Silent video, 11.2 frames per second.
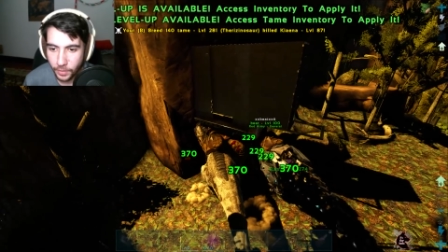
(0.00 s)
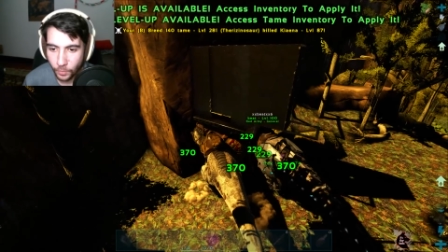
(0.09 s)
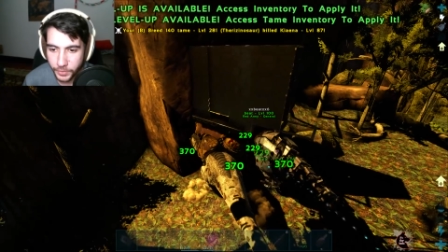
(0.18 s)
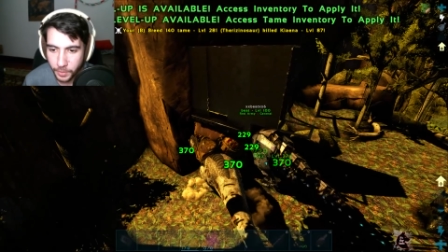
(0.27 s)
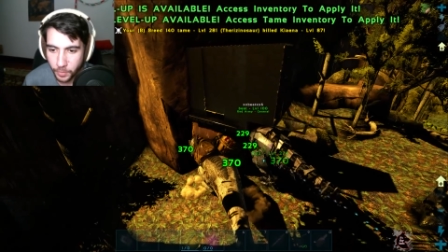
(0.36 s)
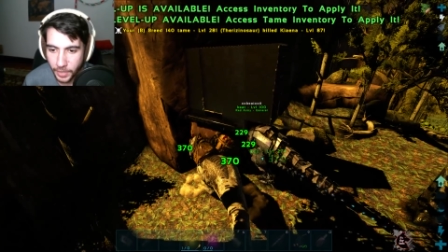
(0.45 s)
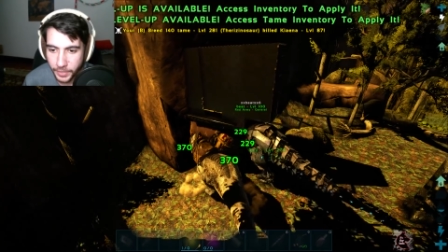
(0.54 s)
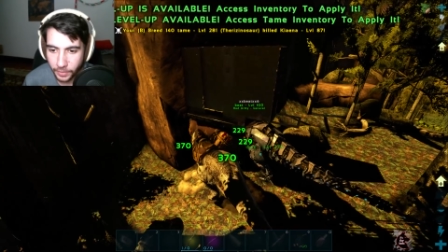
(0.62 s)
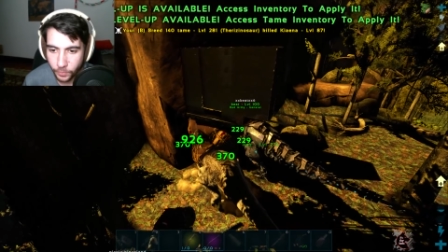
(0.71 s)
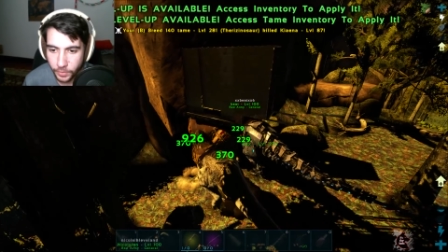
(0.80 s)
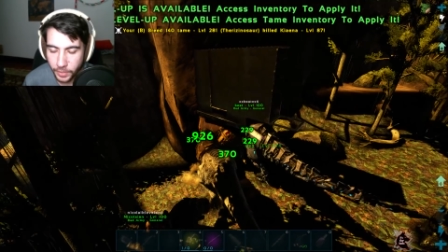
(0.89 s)
Once it breaks,
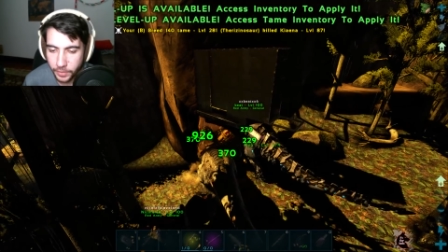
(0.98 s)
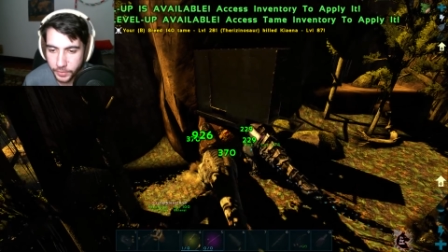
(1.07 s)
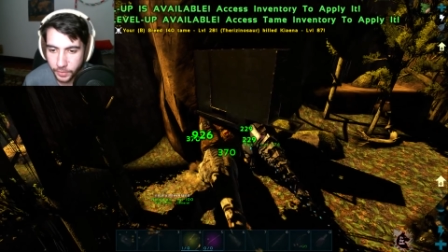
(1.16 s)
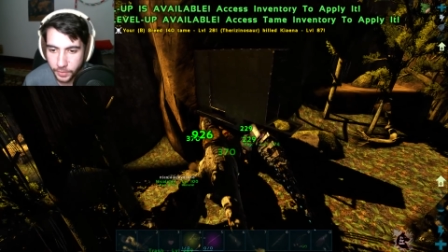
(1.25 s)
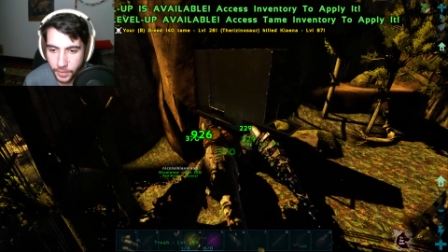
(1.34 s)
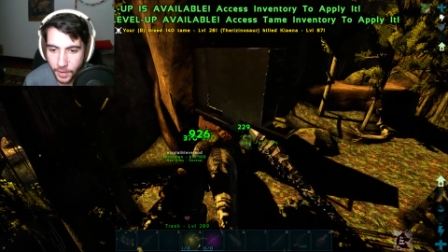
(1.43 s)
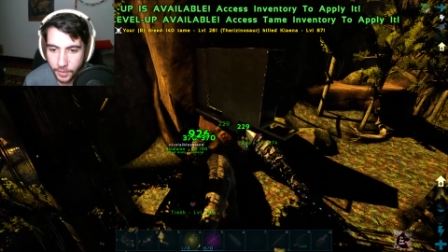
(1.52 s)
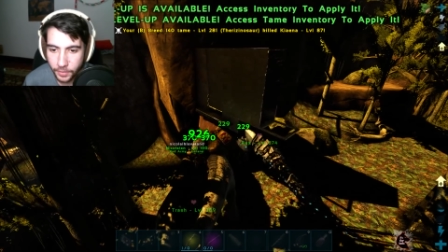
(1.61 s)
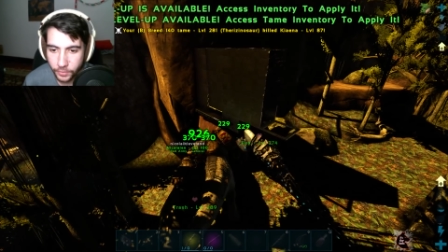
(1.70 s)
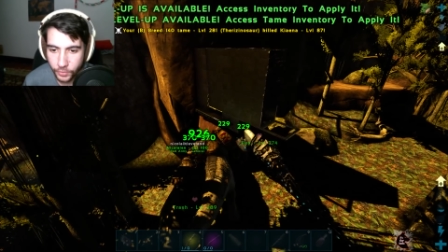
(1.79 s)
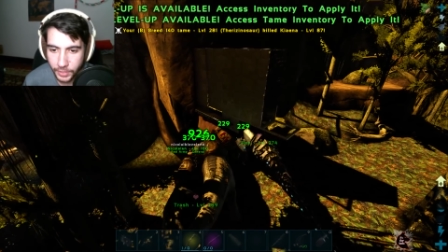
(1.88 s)
everyone in it's gonna die.
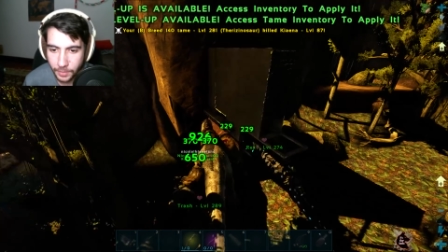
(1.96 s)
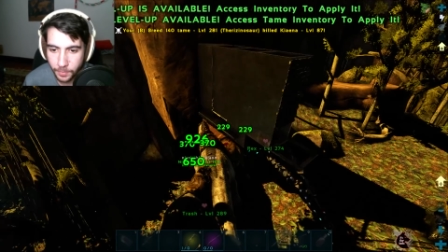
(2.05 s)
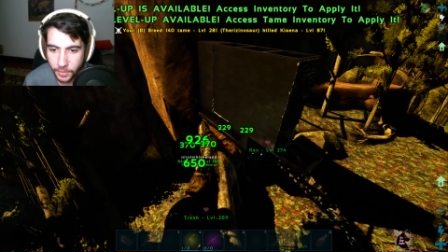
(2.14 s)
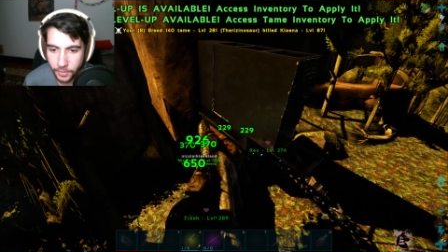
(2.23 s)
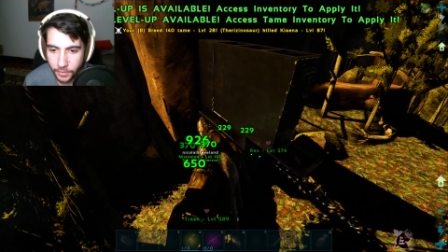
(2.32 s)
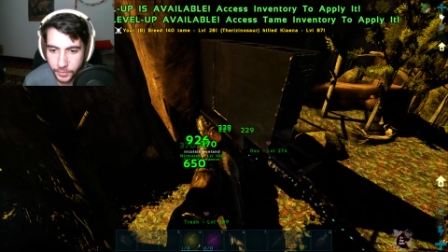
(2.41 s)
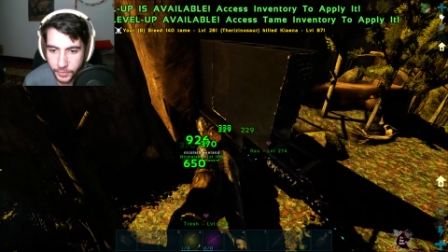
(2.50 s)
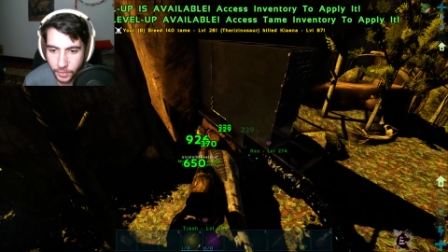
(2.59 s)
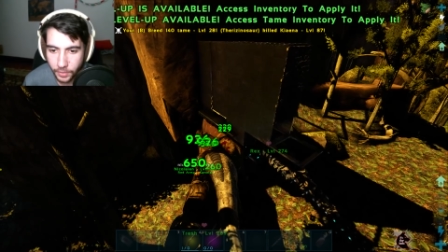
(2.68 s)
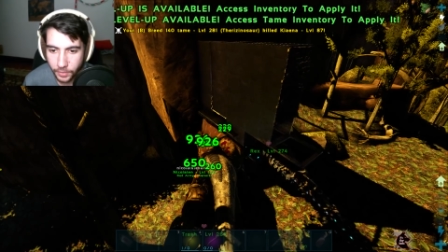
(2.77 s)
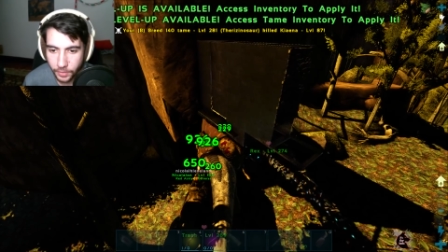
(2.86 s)
Just keep it in here. He's stuck.